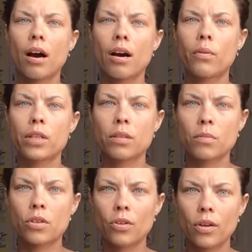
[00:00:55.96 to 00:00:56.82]
with some
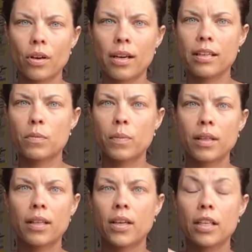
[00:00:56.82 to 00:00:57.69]
sugar, and it's
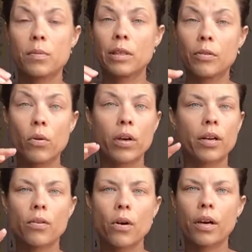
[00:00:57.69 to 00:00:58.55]
been there and it's been growing
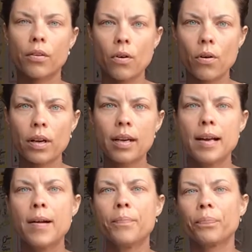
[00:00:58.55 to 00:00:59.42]
and growing and growing.
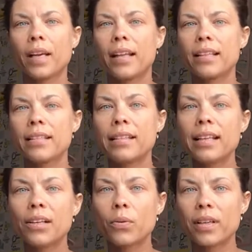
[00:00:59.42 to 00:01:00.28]
And this
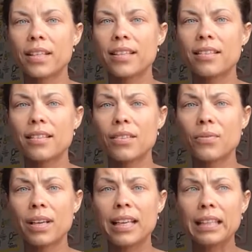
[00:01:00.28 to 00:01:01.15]
liquid is
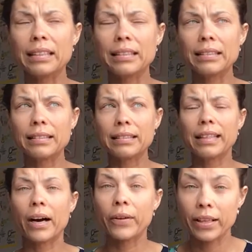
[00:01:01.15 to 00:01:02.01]
really,
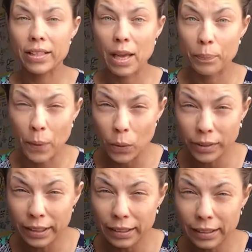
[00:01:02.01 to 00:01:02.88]
how can you say,
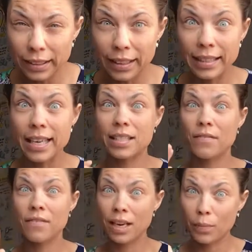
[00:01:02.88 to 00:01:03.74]
potent? Yes, very